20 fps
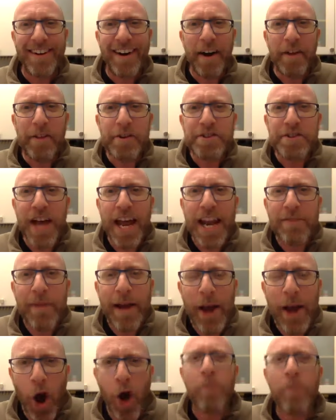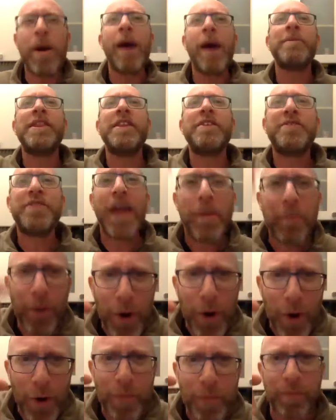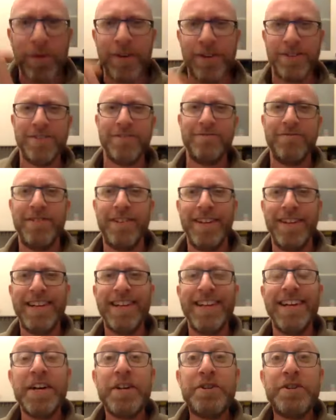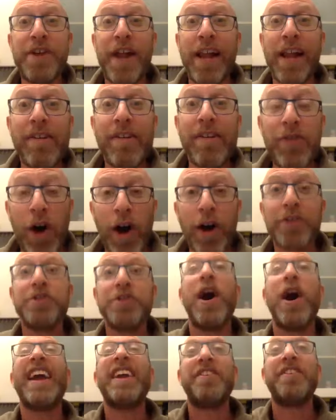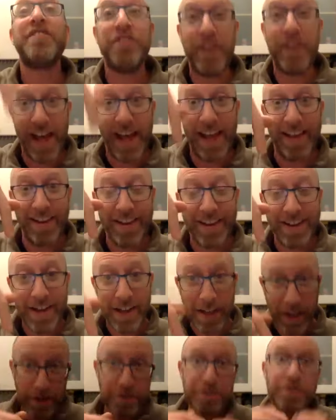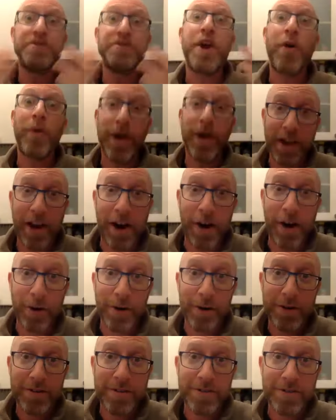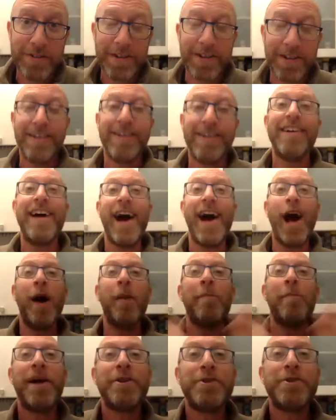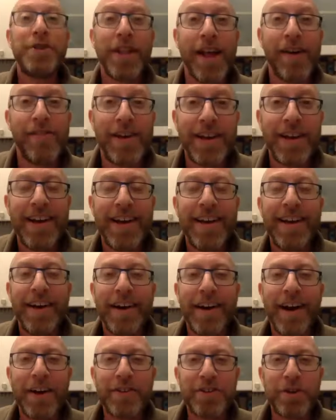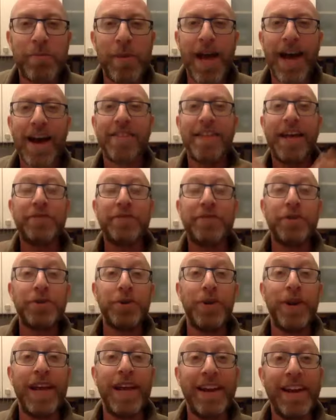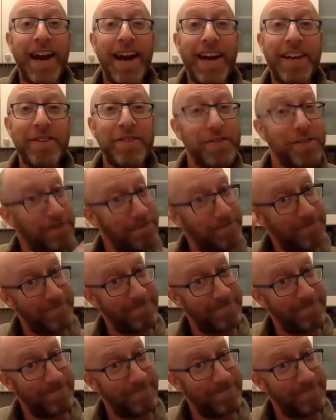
Other side of my home, I'm in the same room. Tel Aviv dogs know how to stay because there's nowhere to go. I'm Benji Lovett. Chag Sameach. Thanks for tuning in, guys.